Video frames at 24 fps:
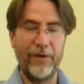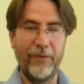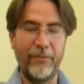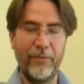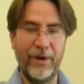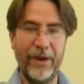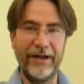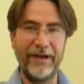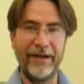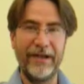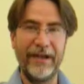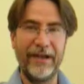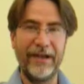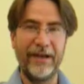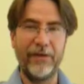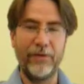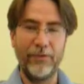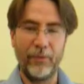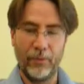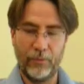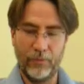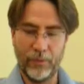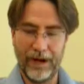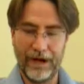
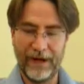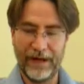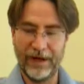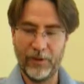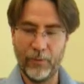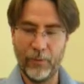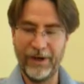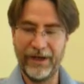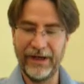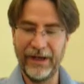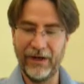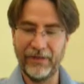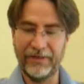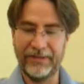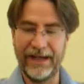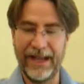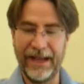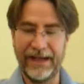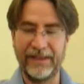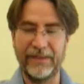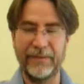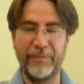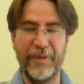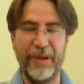running Windows
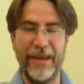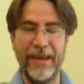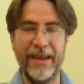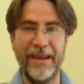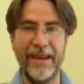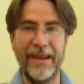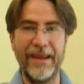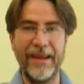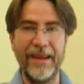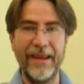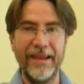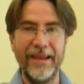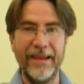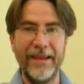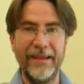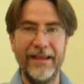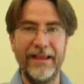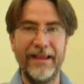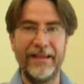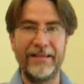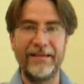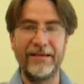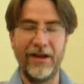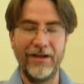XP.
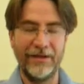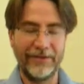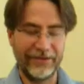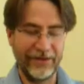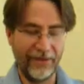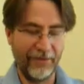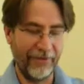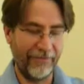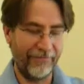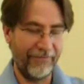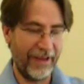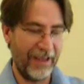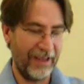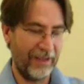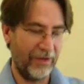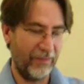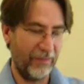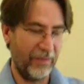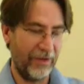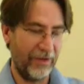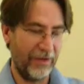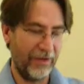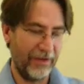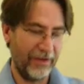It's also
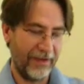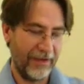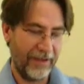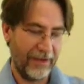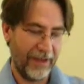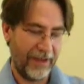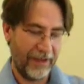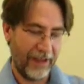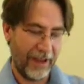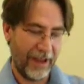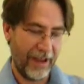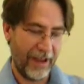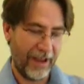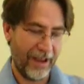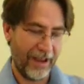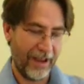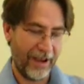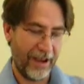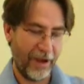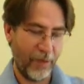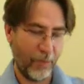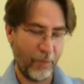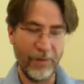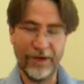available
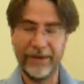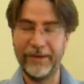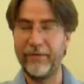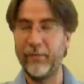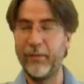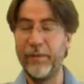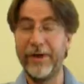with